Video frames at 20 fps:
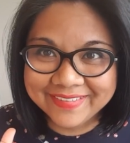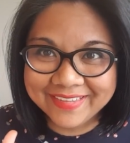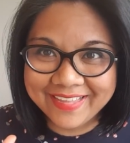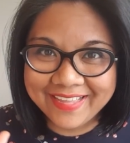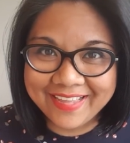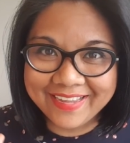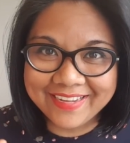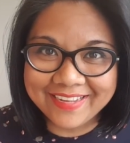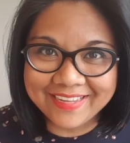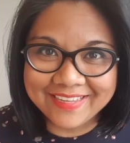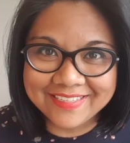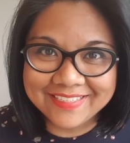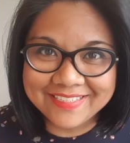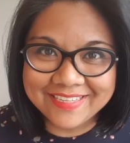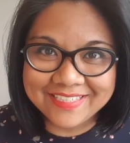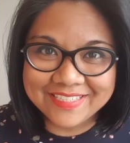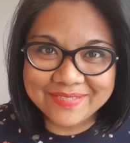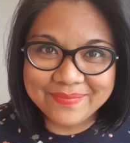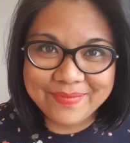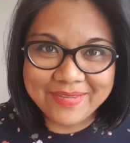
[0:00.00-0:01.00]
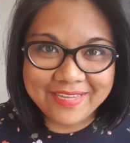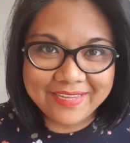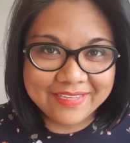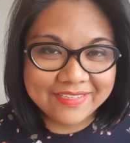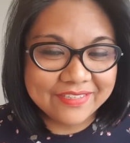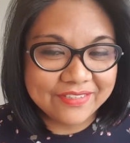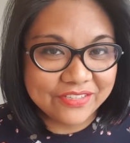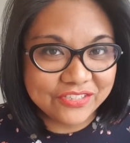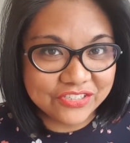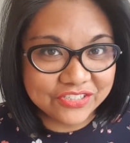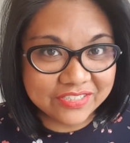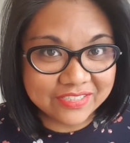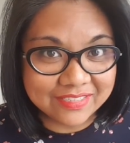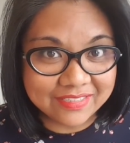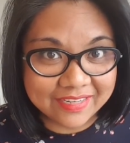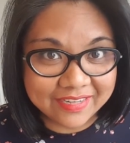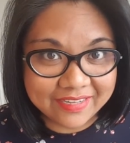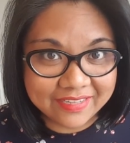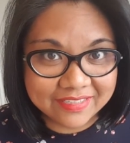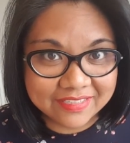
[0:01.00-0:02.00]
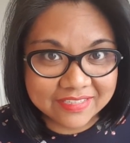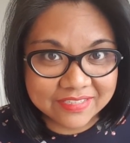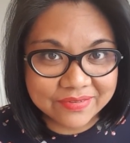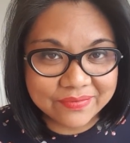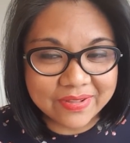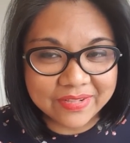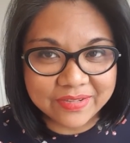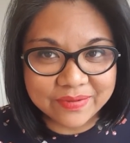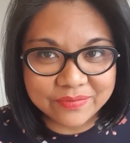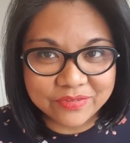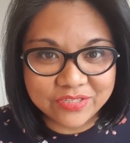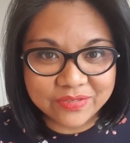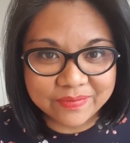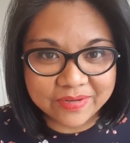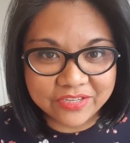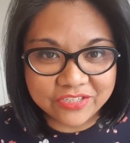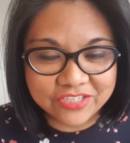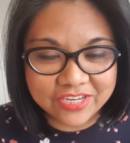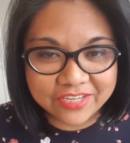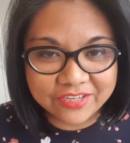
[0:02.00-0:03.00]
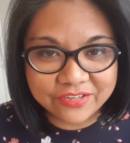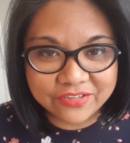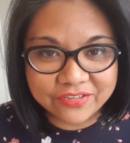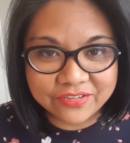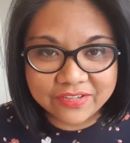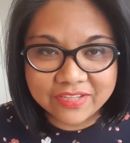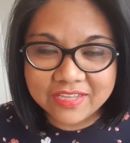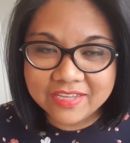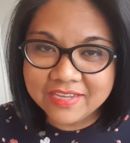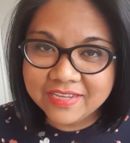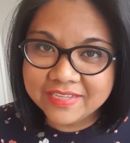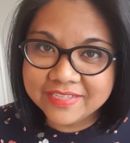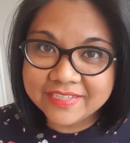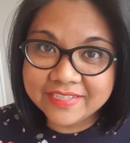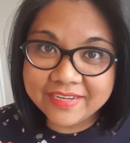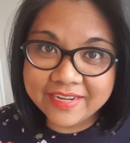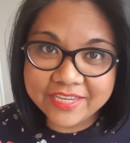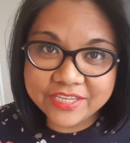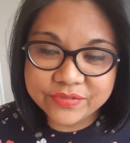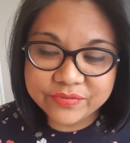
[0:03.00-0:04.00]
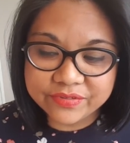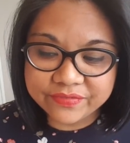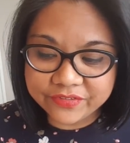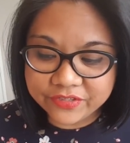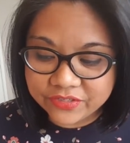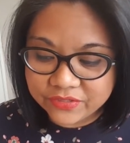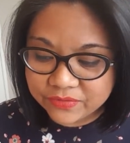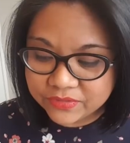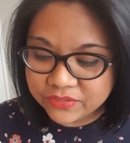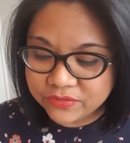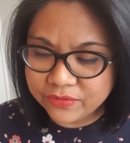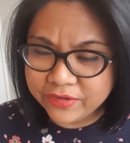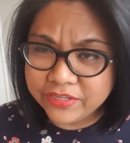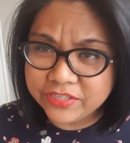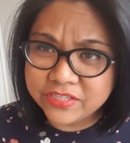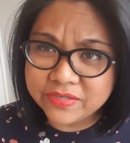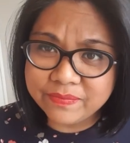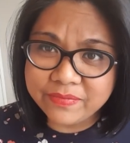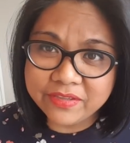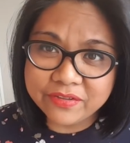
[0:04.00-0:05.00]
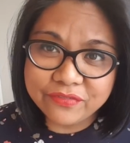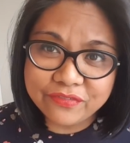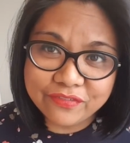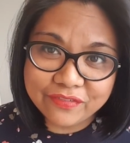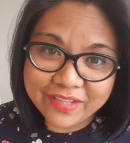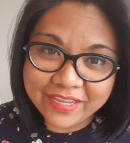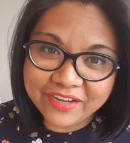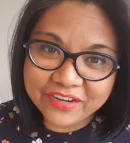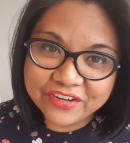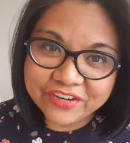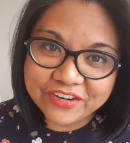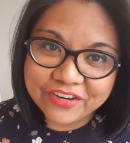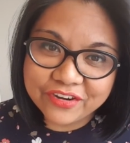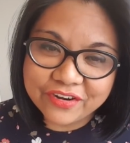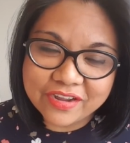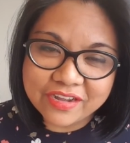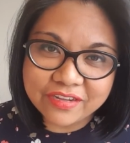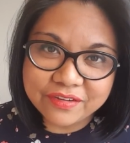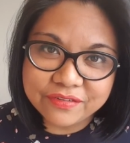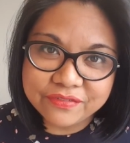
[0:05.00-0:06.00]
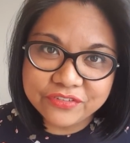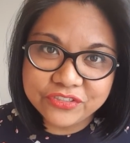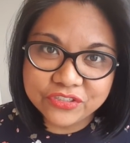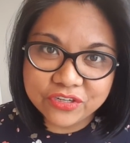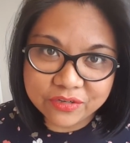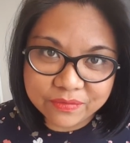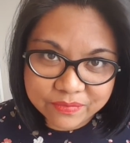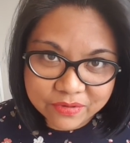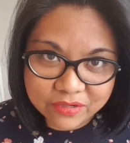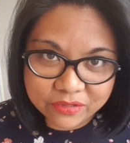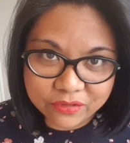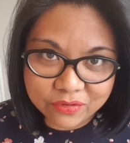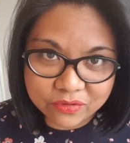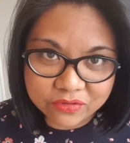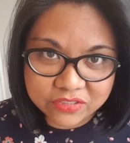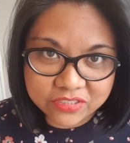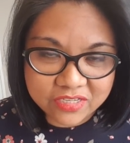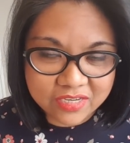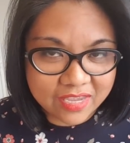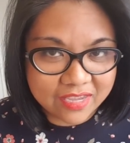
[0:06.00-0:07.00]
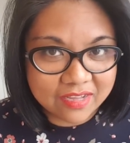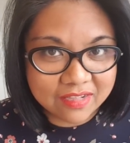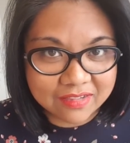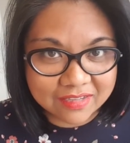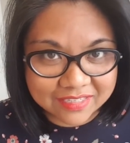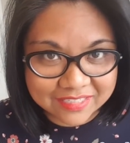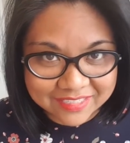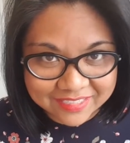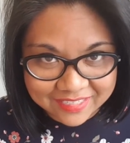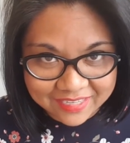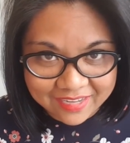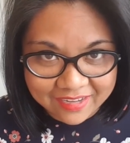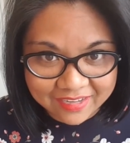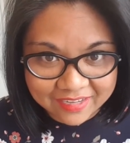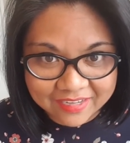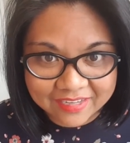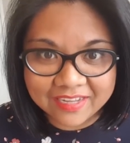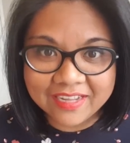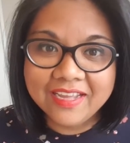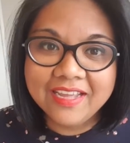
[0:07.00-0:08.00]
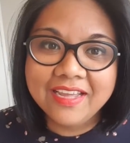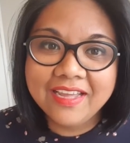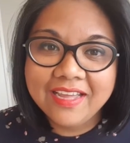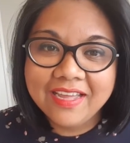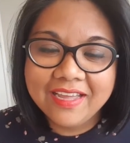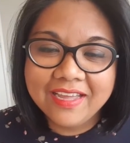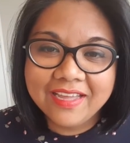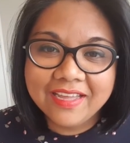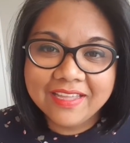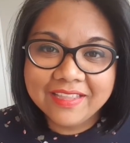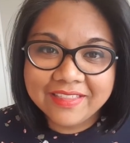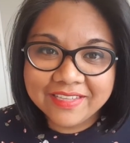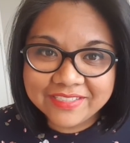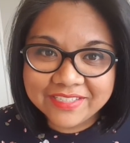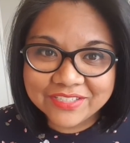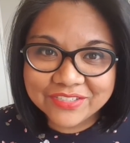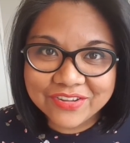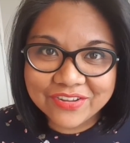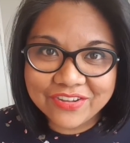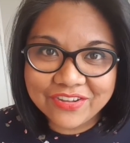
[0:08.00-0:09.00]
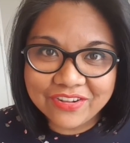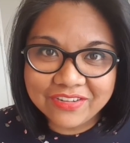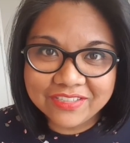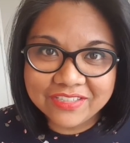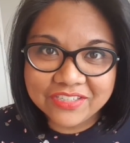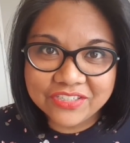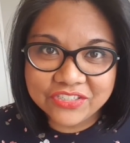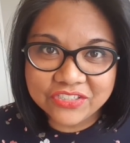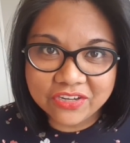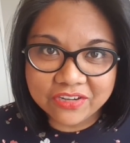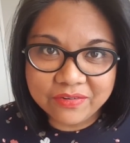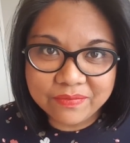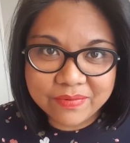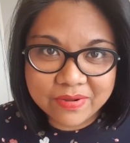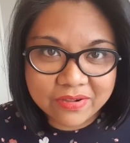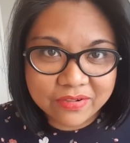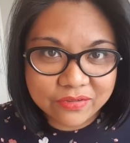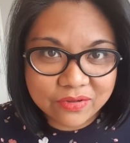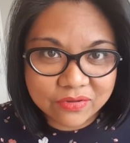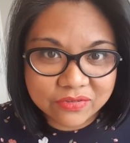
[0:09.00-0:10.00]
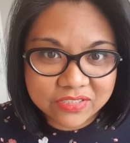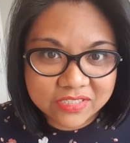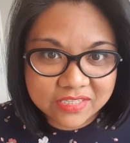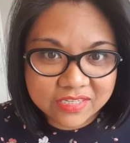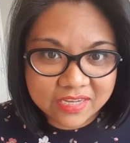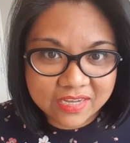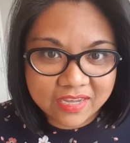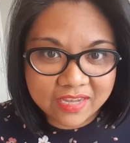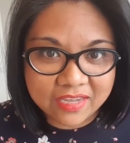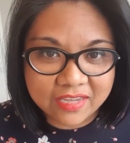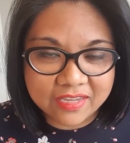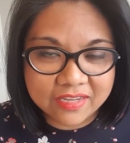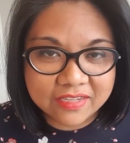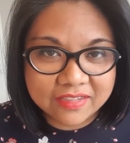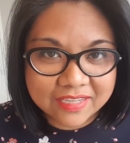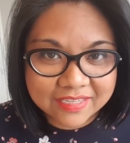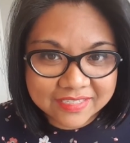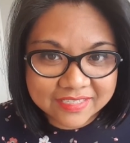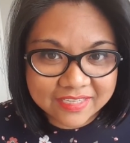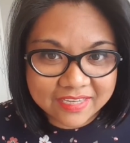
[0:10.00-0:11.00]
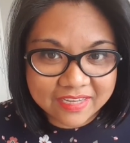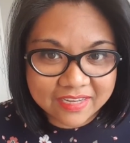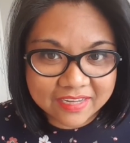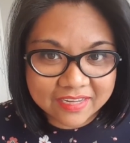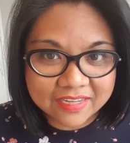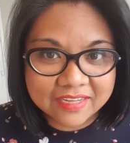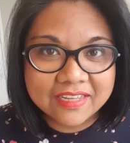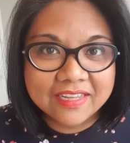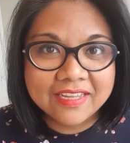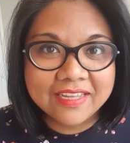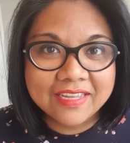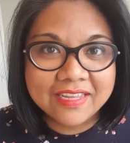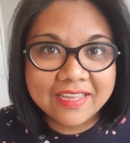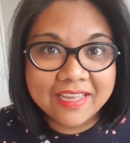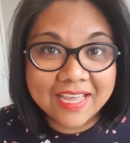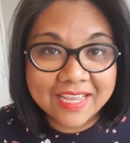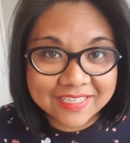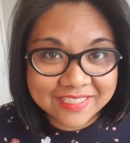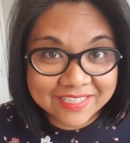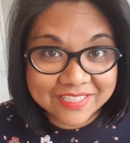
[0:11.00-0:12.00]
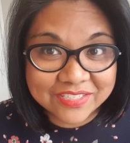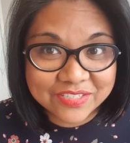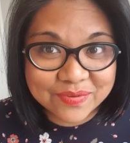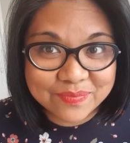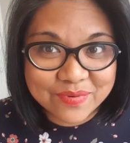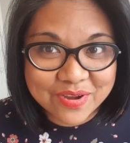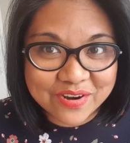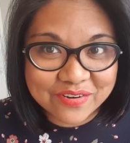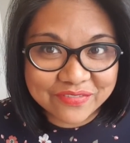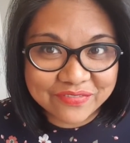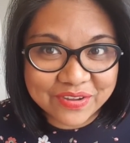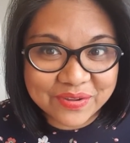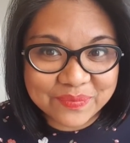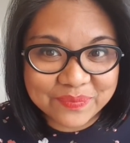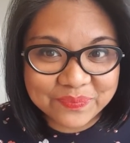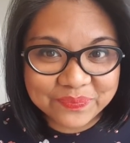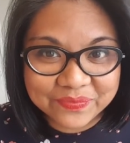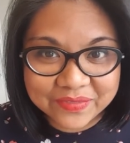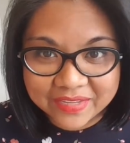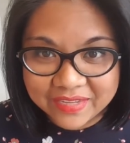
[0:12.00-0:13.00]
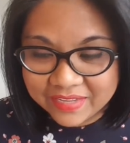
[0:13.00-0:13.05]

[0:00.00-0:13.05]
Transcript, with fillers: Hi guys, it's me, Delicious Delights. Welcome to my channel. Today's review is going to be a flanker of Jean-Paul Gaultier Classique. This is called Jean-Paul Gaultier Classique Essence de Parfum.